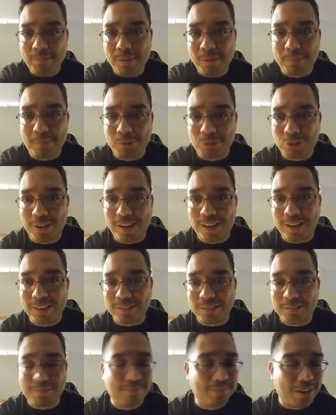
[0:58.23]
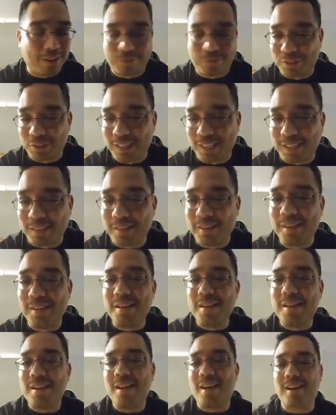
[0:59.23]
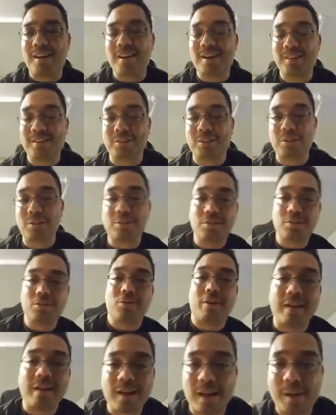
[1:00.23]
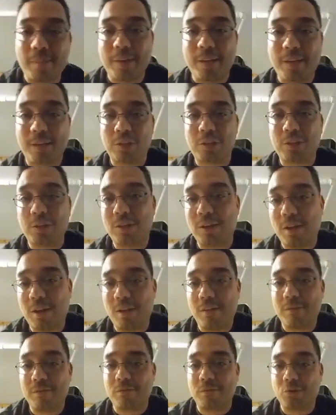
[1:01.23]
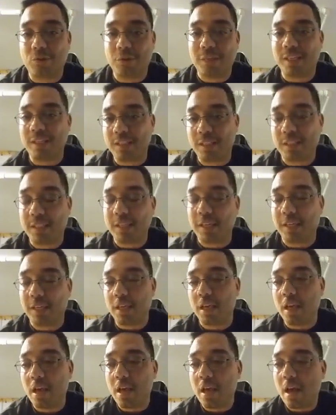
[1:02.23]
I'll put you guys down for a second. It's a great combination of green tea,